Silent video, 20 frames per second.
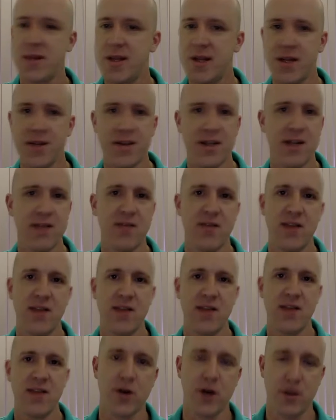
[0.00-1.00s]
and deliver the
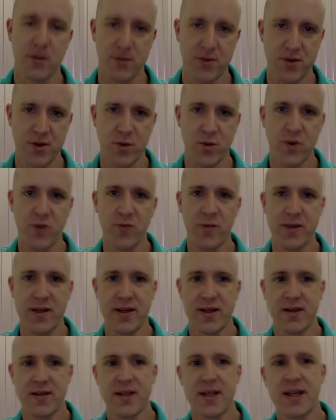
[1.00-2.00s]
outcomes that we've
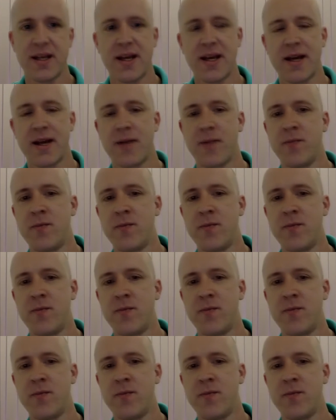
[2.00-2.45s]
been seeking?